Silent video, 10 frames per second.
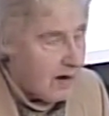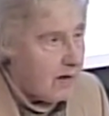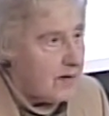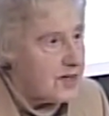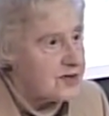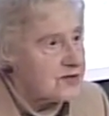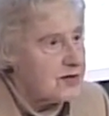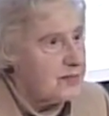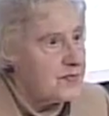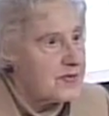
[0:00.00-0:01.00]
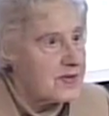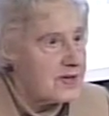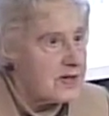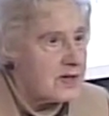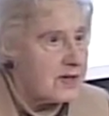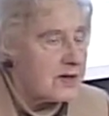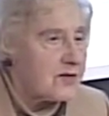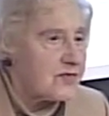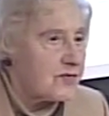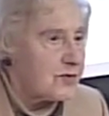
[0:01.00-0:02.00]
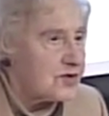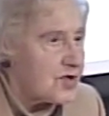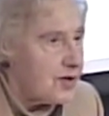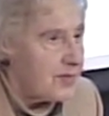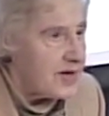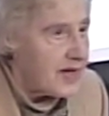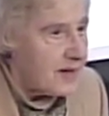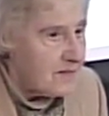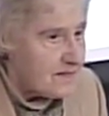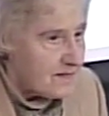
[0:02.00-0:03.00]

on a trip through Germany.